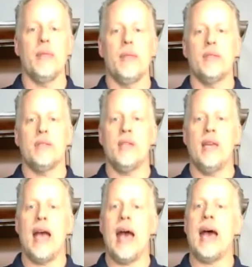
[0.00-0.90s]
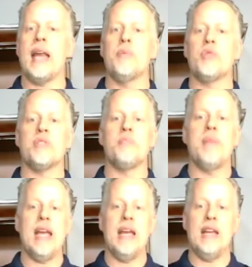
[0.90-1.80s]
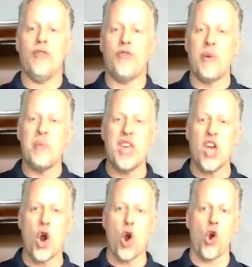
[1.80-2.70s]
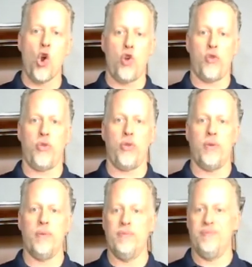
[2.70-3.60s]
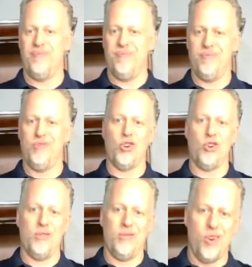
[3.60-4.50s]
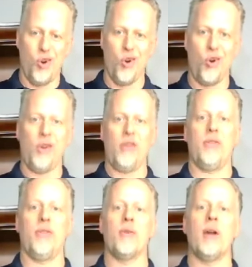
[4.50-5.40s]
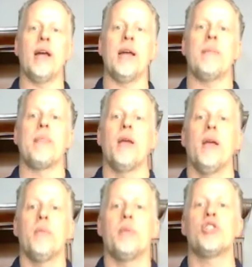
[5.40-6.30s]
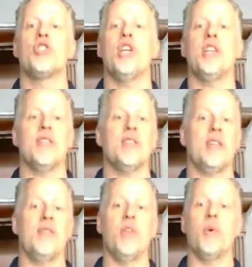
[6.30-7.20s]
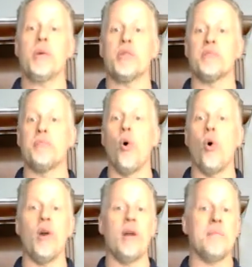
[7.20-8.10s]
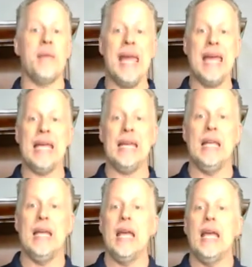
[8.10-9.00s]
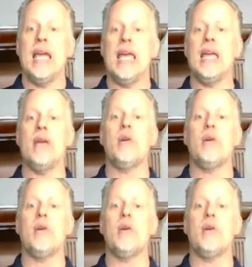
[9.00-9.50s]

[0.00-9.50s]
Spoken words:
See, Adam was made from the earth. Dirt. Earth, right? But Jesus, even though he was born a man, he